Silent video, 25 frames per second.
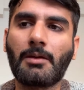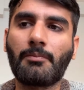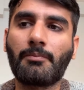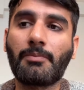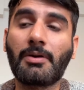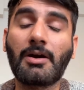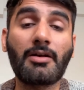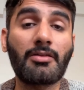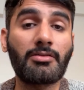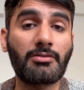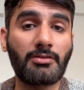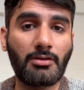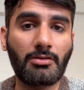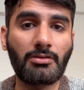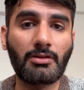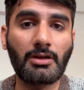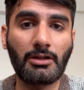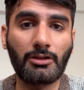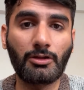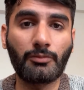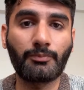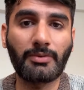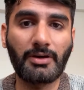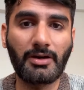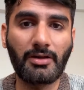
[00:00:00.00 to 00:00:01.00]
Past test,
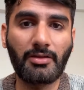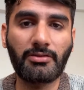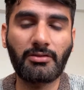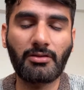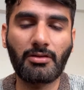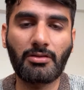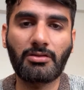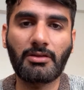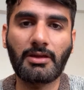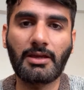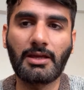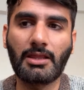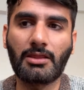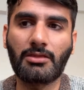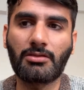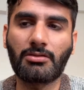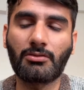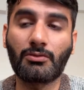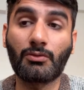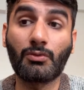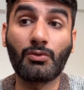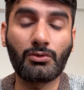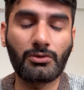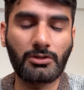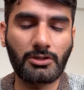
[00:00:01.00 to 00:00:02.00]
all the past test has
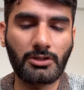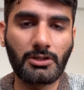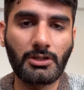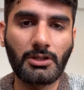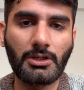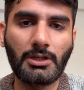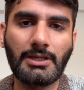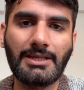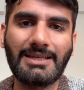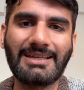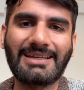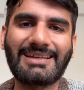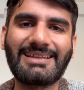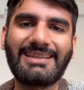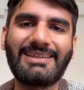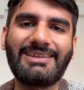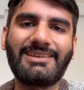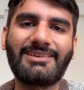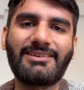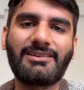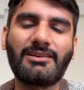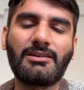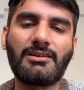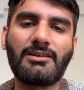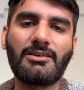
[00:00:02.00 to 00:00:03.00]
good
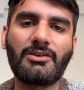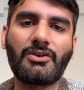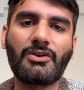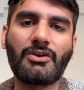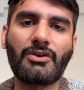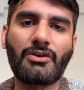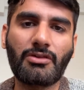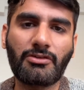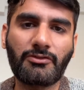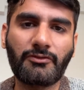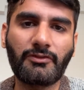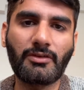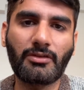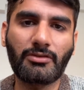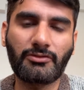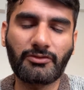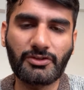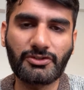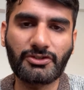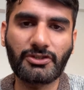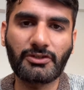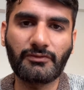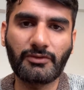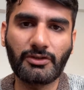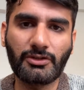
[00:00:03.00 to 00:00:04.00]
clinical history
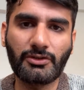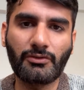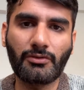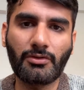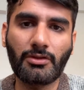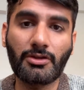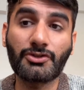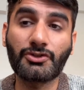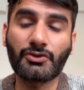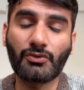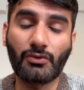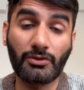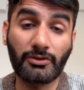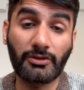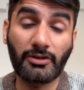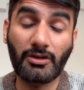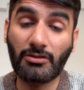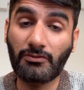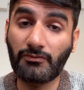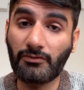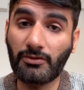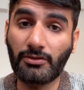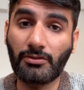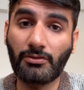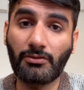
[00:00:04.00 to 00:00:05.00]
station videos, short
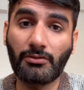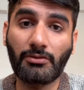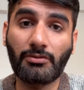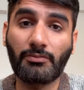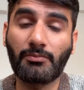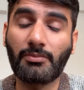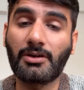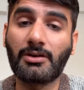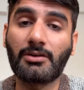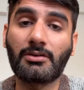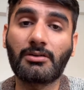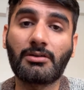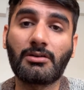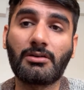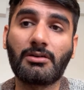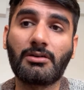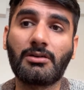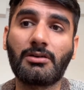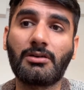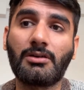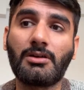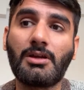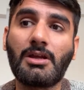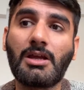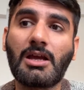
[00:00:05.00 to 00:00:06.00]
case videos, but
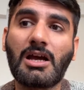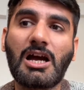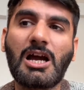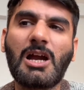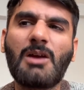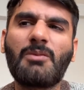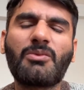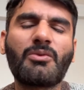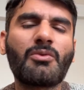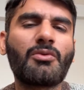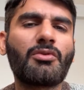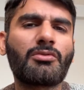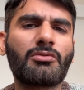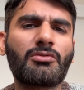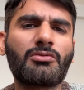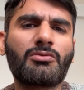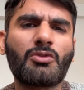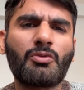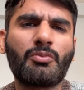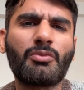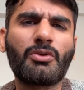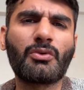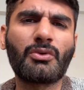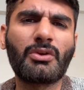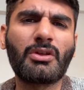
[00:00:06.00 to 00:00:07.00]
I'm not,
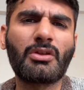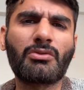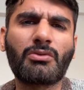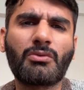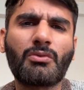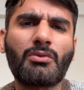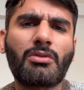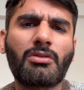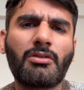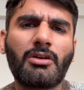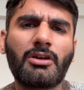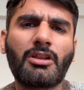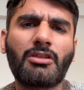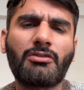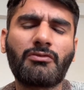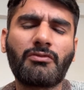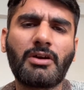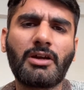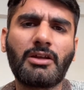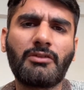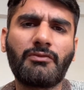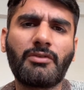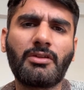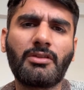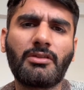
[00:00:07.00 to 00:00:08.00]
to be honest, not
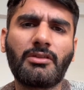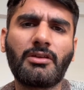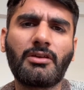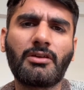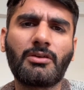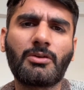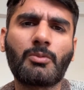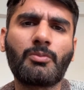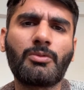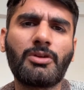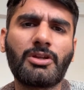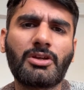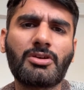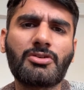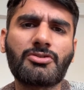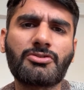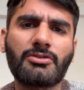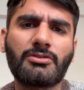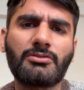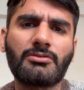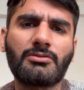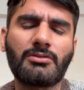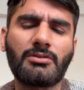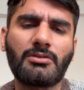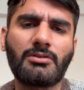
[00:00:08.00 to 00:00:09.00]
satisfied with their
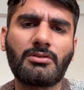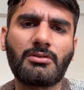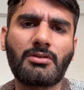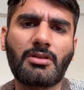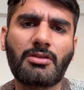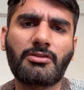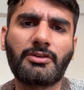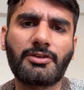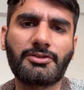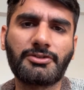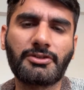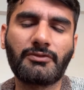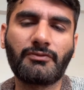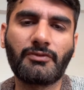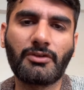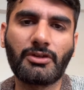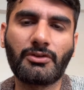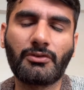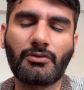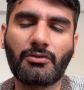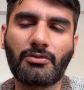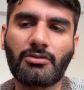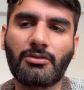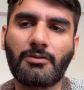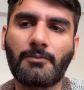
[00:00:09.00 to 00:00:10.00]
communication station
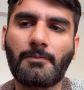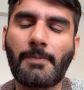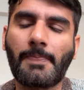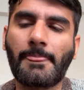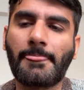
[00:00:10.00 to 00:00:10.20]
videos.